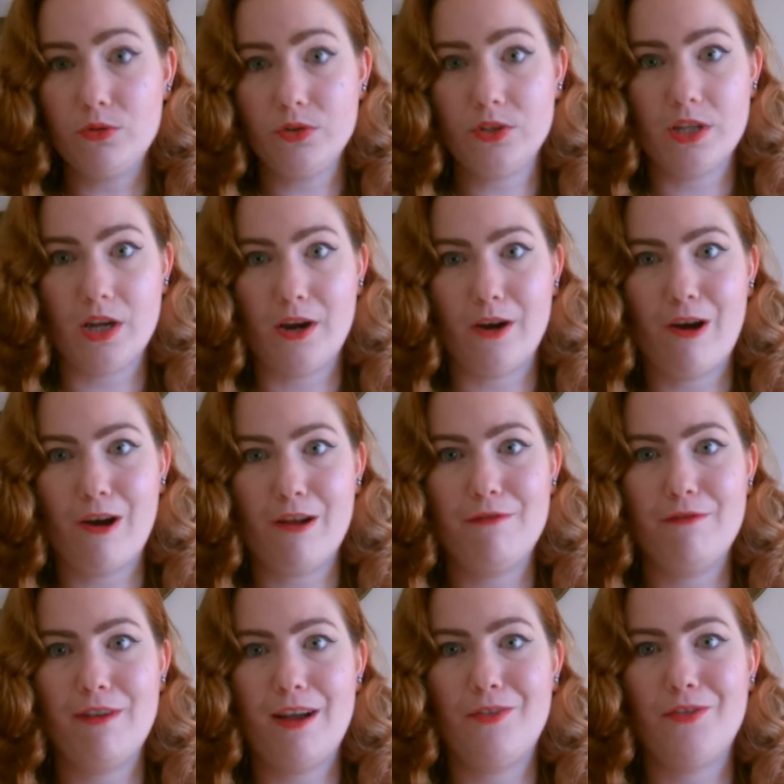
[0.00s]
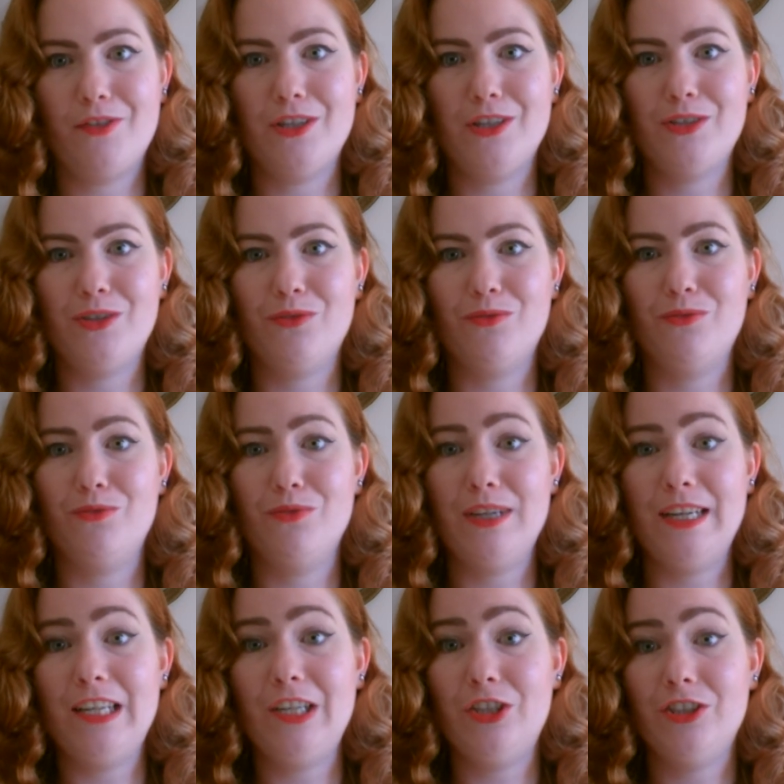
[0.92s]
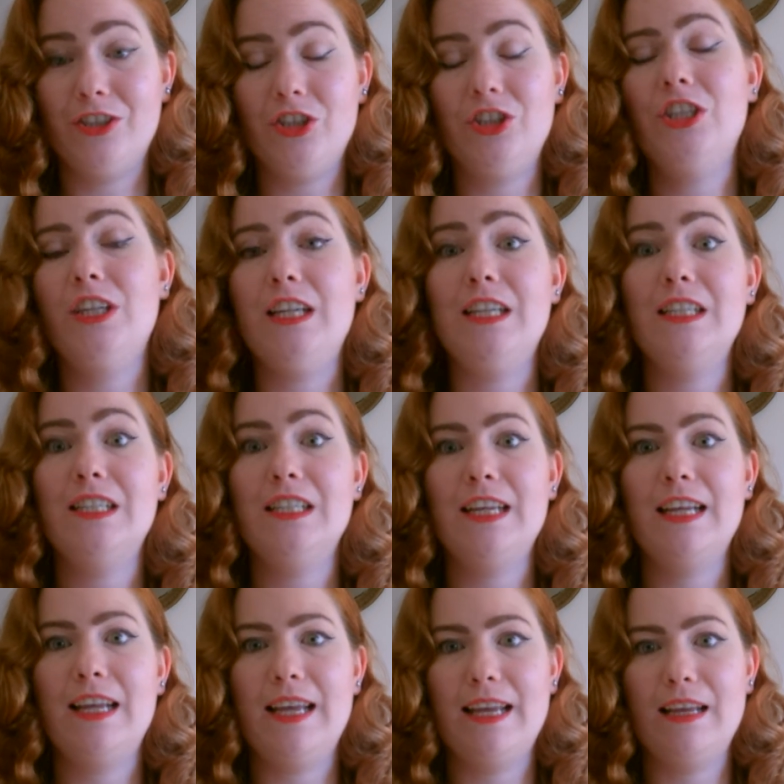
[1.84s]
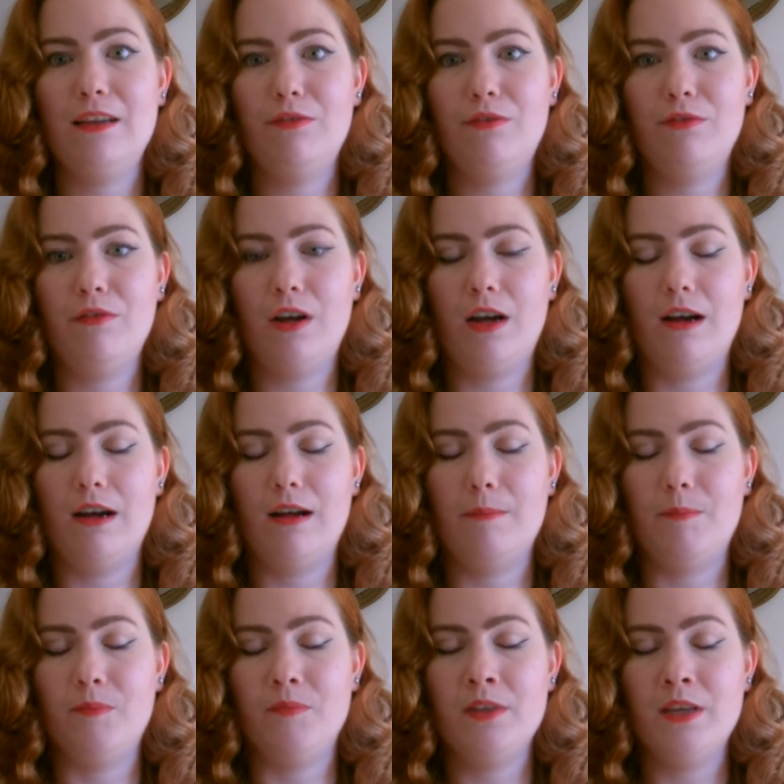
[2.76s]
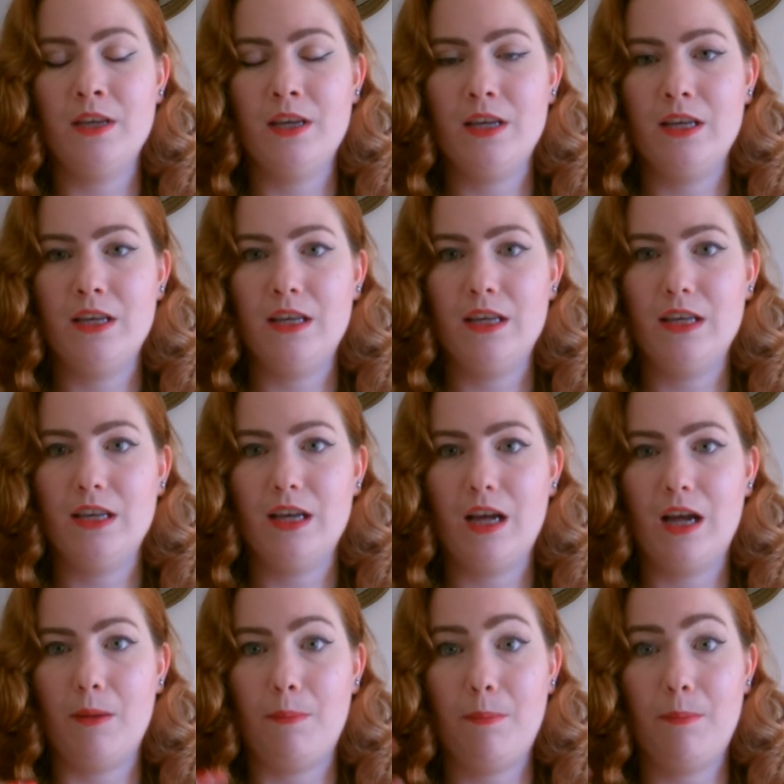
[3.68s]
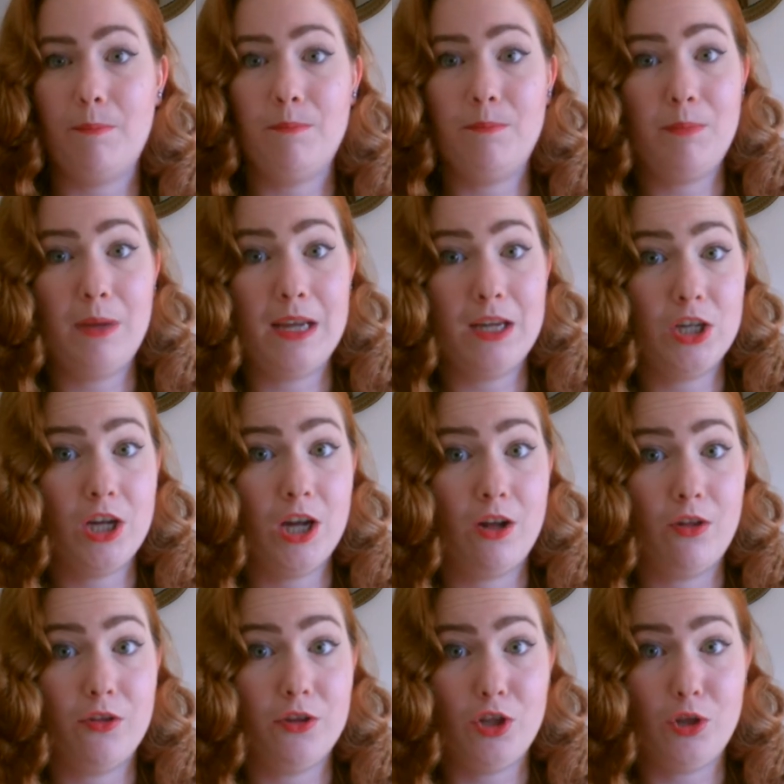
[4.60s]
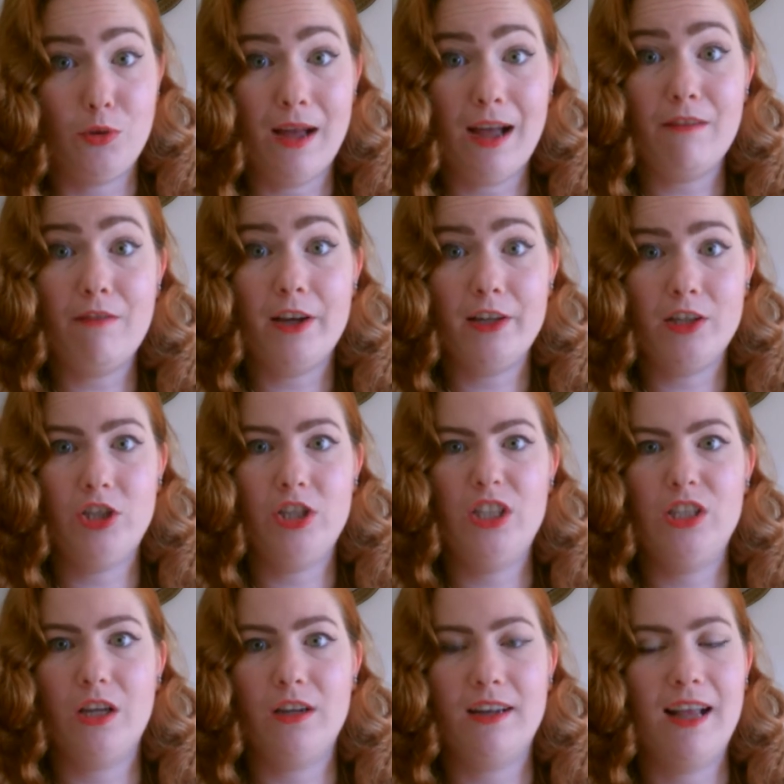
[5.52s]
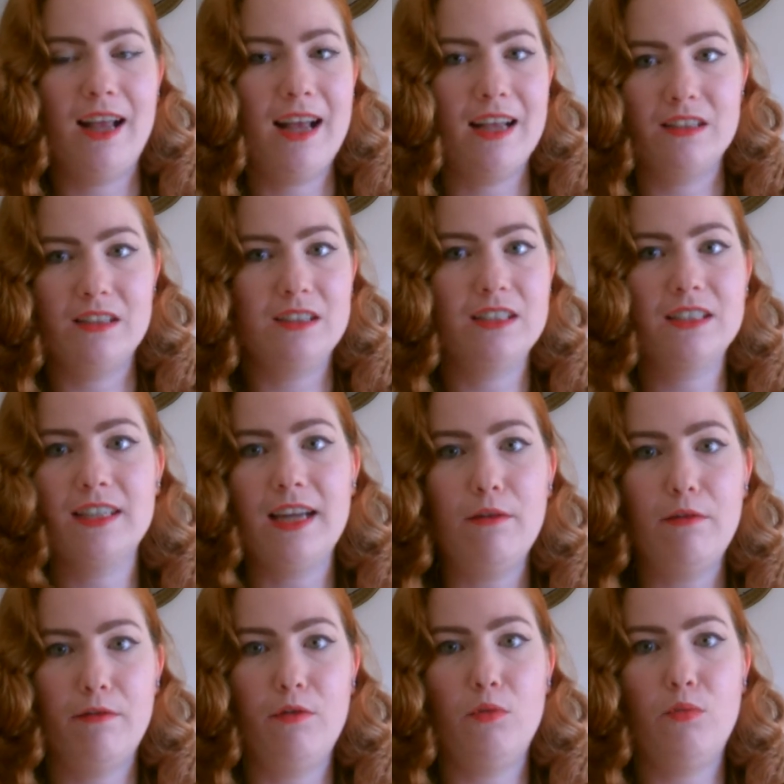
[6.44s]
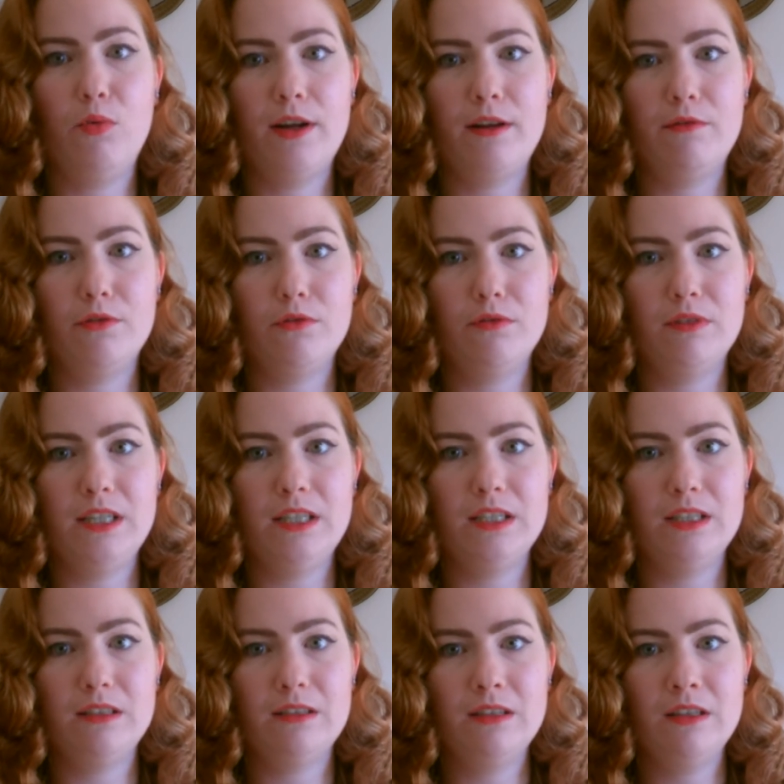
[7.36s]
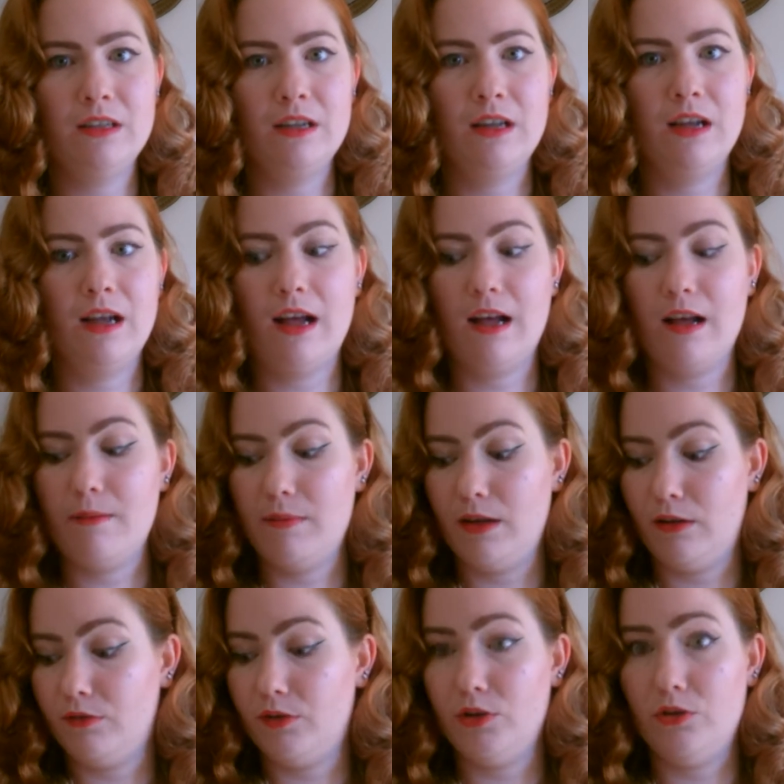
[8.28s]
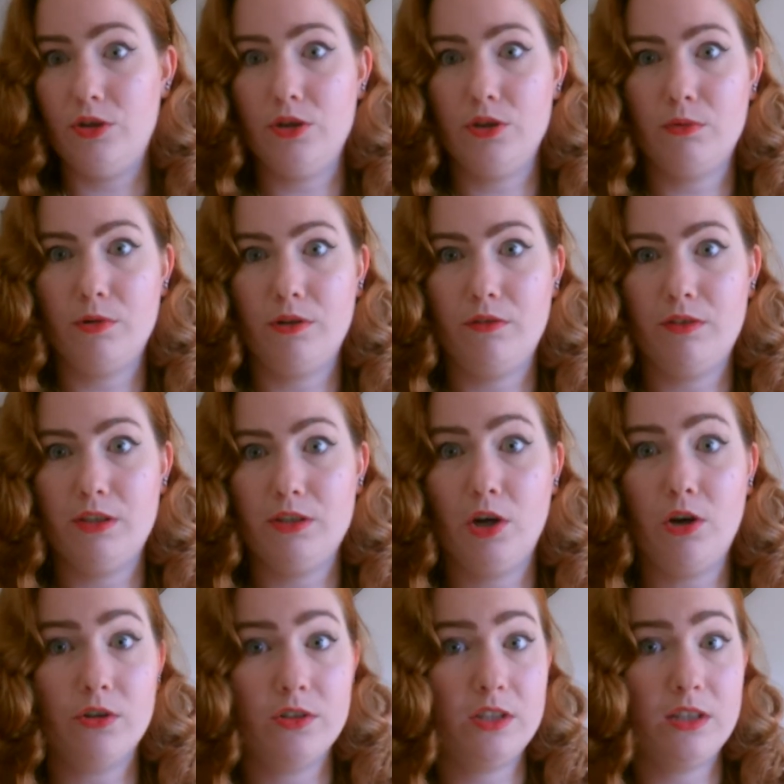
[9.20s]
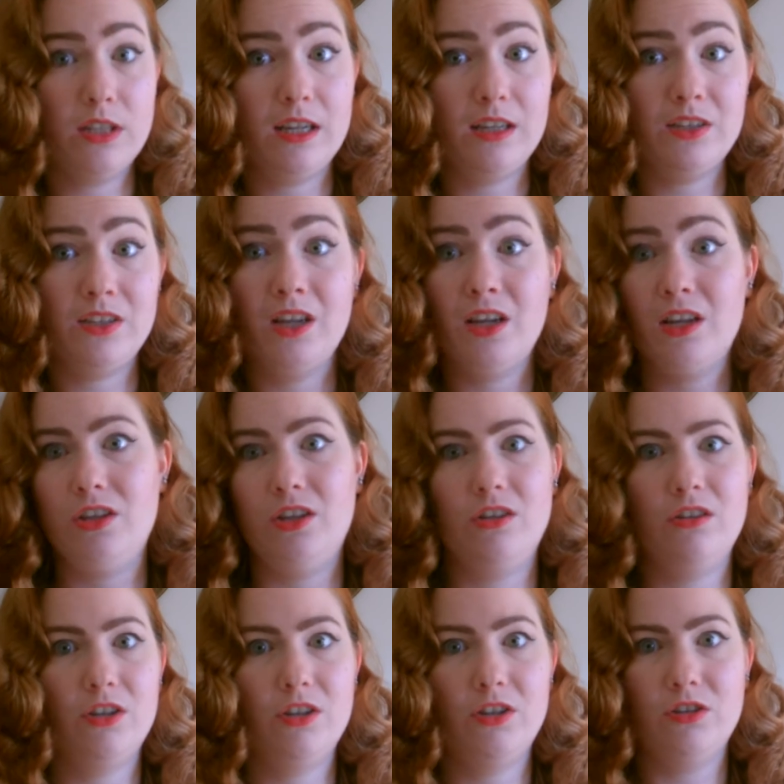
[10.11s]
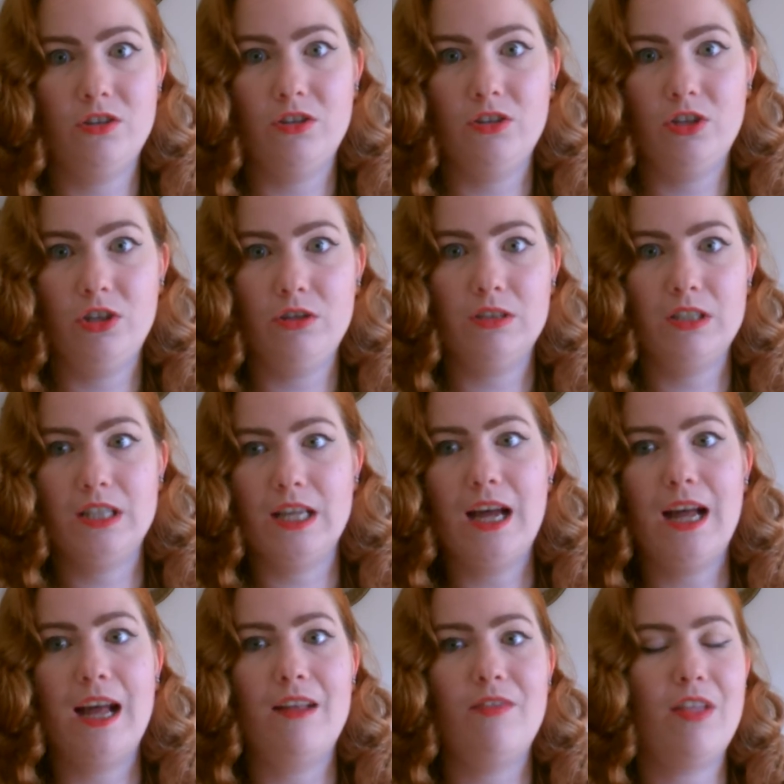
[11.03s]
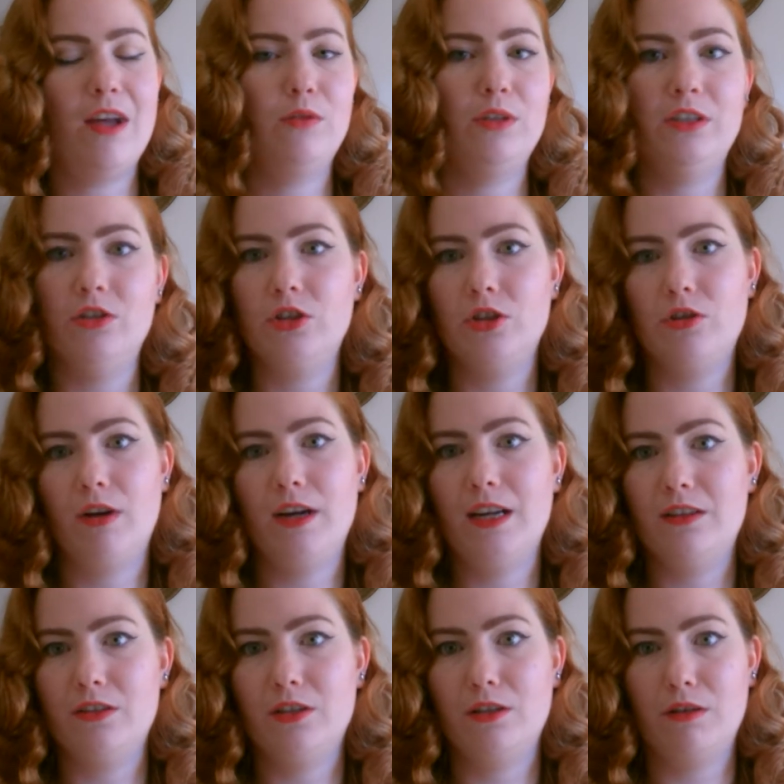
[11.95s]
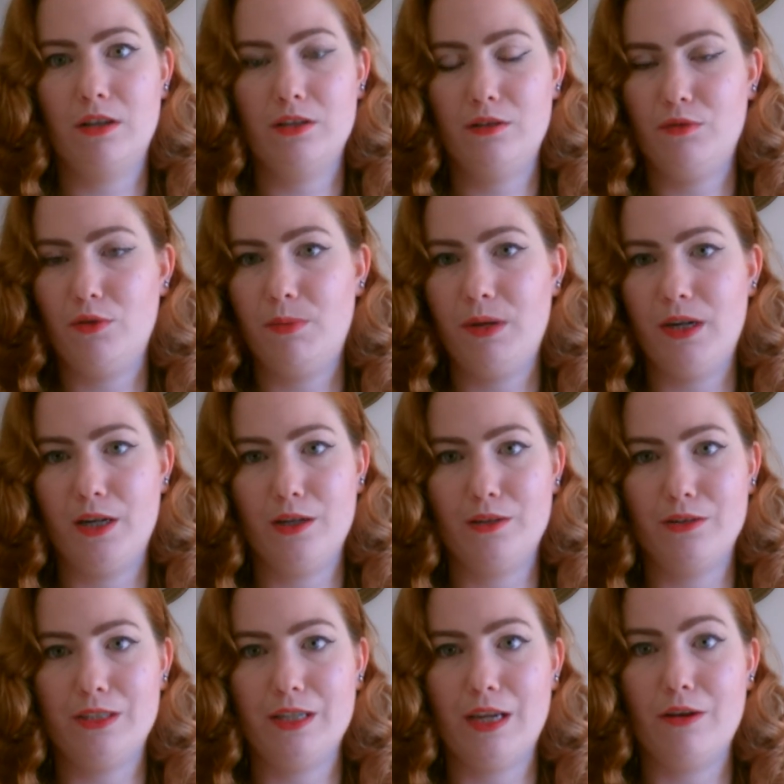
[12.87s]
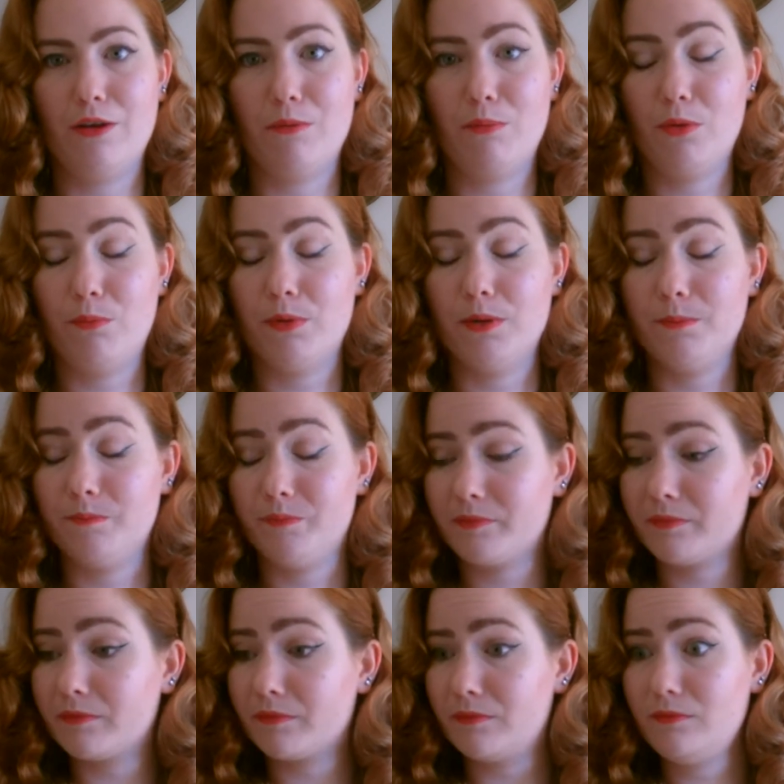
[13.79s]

Also, I found that it's a really good cheat if a pincurl that you have actually done hasn't set for whatever reason. If you use one of these hot sticks, you can use that and that will integrate into the rest of your pincurl set, no problem.